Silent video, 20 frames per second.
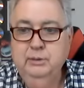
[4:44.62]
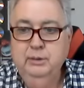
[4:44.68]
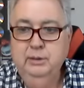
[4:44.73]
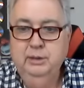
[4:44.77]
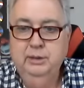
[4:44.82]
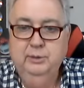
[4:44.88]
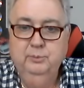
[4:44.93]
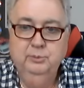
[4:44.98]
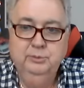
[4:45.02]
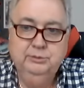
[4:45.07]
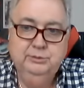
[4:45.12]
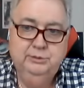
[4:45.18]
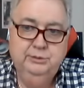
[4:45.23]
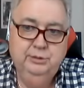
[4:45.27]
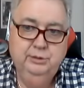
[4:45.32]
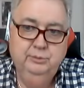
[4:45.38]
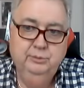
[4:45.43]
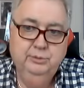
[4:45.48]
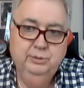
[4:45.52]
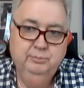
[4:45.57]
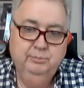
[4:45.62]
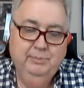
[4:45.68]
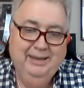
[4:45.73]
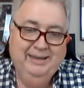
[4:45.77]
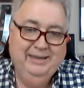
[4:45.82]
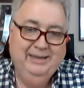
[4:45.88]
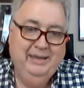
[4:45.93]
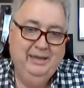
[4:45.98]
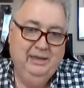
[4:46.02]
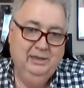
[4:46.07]
it was due to my
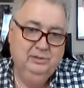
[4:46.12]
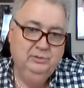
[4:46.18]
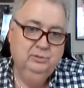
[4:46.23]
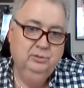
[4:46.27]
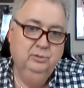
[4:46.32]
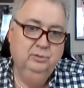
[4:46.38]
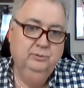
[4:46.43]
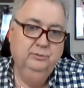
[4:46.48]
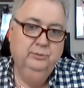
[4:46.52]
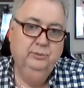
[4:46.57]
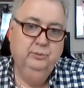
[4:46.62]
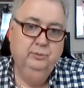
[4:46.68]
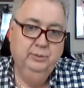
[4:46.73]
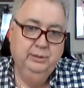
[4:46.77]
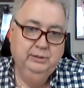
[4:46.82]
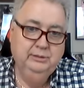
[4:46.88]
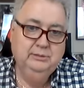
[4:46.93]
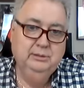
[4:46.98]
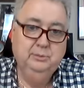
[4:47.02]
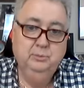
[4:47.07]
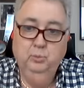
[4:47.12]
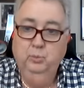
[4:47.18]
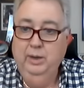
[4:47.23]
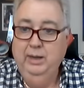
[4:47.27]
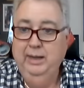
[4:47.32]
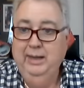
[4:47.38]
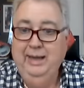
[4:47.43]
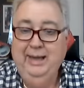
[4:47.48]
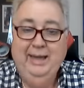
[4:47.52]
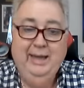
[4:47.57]
cancer the reason
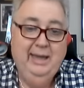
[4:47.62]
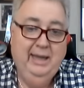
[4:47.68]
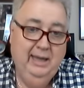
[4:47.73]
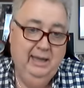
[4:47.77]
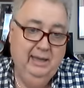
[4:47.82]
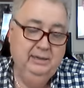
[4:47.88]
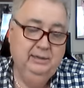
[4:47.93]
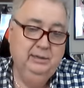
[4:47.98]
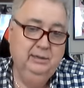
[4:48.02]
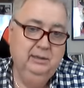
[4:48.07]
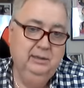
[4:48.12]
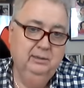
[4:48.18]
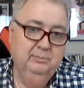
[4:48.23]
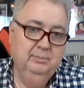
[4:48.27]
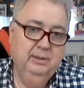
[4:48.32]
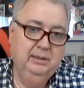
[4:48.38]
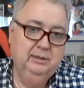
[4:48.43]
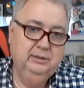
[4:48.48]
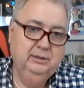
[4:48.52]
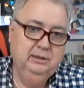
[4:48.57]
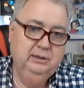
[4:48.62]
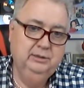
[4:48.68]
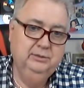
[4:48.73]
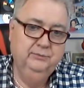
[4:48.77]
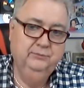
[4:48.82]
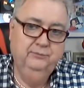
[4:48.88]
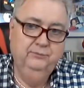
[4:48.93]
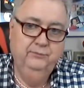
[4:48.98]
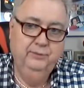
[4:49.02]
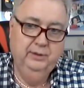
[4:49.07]
why I had to get my teeth
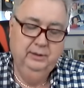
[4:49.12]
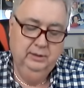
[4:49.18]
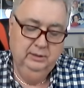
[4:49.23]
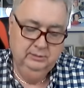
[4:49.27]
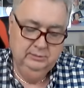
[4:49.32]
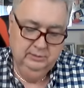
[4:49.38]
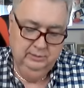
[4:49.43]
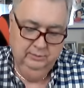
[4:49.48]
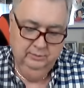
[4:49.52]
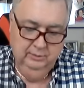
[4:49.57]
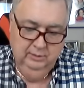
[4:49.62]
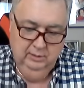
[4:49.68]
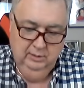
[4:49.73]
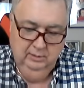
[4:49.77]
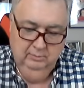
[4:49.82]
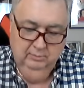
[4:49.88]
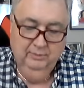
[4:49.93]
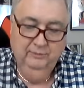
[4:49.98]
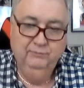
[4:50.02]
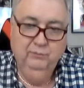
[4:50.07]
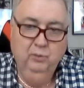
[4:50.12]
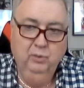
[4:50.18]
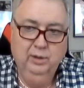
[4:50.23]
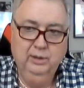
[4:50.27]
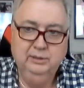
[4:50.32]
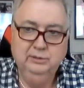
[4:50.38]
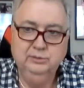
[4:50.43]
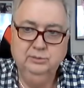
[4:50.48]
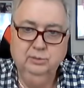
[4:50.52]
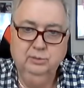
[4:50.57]
fixed. Before I
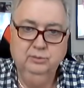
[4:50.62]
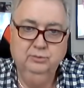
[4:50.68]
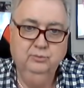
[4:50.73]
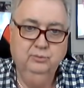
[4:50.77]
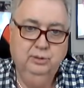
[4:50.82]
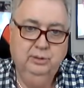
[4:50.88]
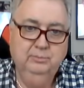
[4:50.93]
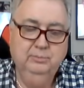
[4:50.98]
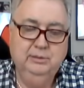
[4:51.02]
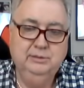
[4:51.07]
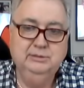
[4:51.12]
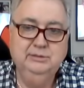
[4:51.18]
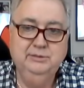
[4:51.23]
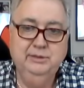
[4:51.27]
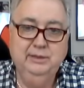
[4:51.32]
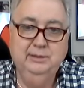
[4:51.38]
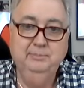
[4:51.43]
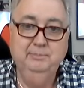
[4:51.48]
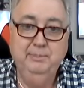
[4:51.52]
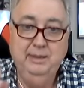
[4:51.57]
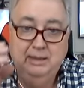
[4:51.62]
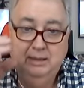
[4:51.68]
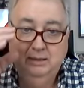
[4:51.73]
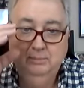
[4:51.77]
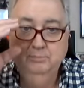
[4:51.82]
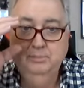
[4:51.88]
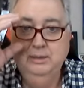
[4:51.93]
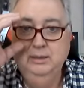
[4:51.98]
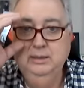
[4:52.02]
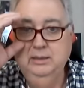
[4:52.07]
could start treatments, they made
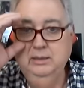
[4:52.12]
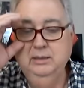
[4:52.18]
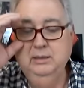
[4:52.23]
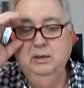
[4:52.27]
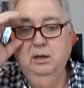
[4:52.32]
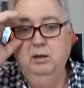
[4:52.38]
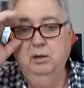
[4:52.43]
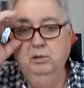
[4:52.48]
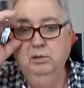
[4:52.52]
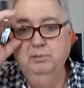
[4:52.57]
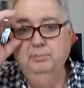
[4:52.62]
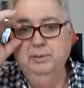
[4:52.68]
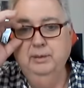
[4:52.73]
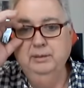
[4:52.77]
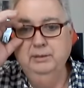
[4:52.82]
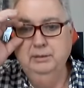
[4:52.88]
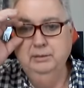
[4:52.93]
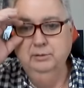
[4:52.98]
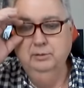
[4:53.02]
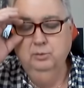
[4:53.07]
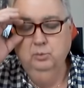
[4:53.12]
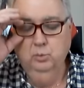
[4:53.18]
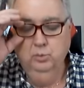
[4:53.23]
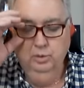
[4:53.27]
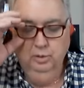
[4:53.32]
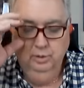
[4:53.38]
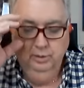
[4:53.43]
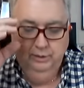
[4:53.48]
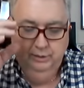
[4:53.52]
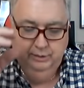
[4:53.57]
me get all of my dental
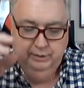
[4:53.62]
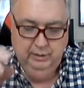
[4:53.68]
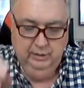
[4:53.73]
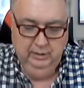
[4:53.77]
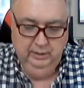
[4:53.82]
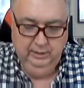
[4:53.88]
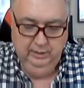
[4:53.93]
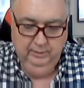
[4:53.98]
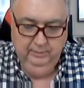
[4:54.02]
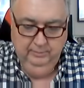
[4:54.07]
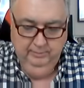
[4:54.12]
work done.